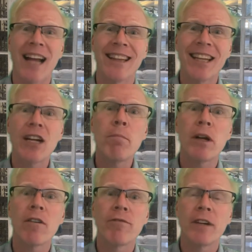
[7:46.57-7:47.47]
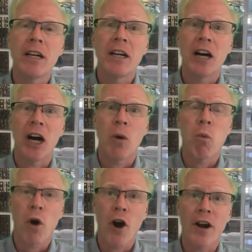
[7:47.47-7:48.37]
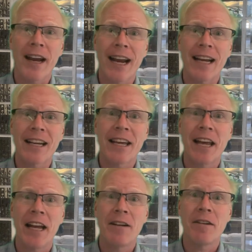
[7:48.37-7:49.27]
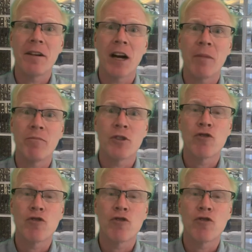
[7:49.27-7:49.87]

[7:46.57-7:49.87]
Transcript: A little bit of uh, work can um,